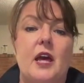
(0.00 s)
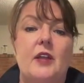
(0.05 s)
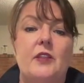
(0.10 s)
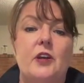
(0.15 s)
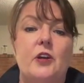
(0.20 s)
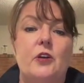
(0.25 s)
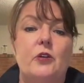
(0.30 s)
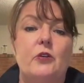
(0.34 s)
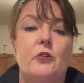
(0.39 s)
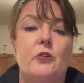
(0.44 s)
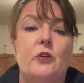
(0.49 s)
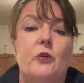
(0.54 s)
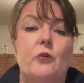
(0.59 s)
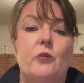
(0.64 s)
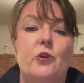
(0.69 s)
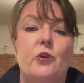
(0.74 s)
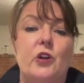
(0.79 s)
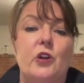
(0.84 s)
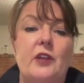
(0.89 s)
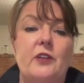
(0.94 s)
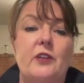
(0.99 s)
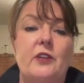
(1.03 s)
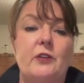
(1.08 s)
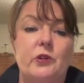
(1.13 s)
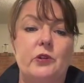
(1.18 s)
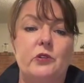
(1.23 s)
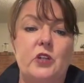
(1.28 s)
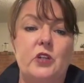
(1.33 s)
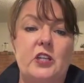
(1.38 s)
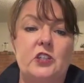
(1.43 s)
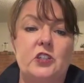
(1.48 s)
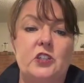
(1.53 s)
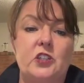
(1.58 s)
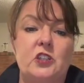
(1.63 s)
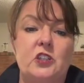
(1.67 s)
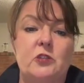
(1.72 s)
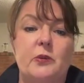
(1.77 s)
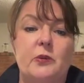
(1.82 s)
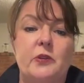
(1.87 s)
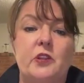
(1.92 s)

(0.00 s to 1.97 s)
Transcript: There were other rotations,